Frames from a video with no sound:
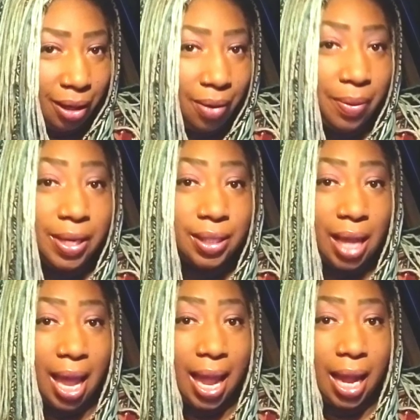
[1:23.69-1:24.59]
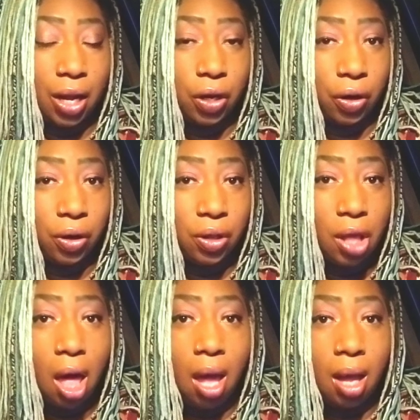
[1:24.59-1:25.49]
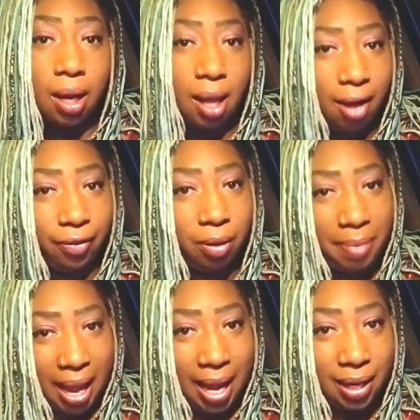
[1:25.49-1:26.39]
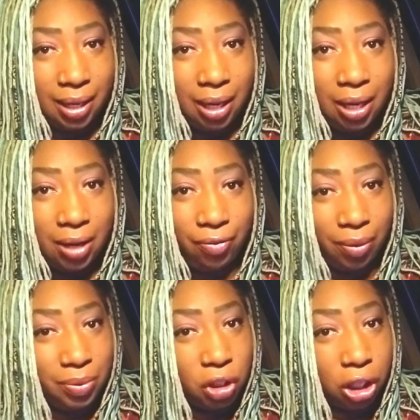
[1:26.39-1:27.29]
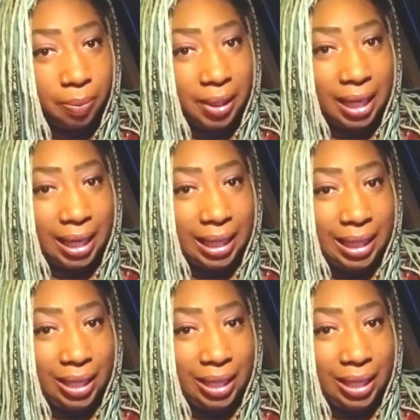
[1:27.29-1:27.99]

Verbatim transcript: It was a girl cover band from Germany